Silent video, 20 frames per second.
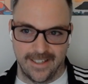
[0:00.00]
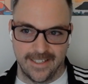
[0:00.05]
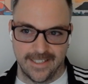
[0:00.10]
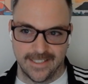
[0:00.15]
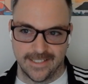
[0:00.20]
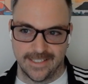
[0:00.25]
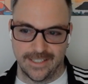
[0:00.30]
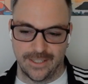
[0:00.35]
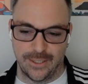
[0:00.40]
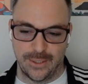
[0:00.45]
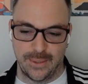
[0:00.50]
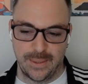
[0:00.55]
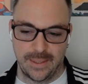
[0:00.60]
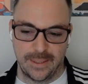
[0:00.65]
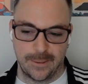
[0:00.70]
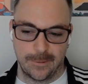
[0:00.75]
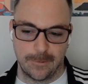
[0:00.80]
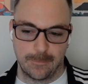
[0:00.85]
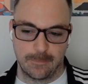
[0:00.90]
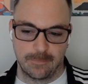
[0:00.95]
So
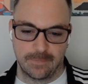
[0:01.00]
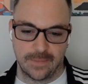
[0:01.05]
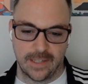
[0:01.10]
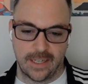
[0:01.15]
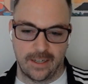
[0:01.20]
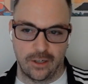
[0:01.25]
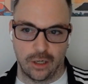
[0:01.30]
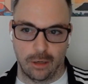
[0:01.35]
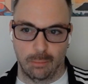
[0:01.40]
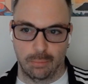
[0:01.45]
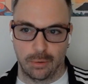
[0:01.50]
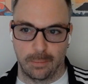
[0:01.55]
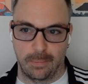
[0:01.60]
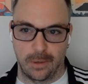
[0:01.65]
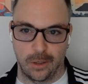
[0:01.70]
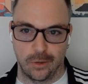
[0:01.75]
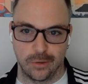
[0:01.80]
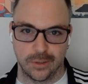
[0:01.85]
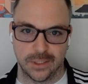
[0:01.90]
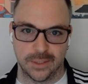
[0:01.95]
here I'm
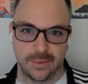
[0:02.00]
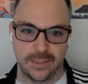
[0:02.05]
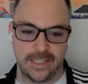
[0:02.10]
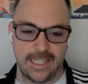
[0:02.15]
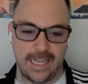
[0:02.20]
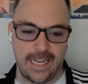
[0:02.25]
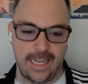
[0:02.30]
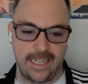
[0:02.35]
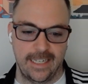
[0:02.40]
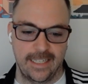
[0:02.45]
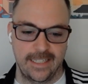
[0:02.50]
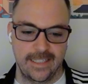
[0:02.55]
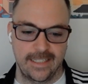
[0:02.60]
proposed with that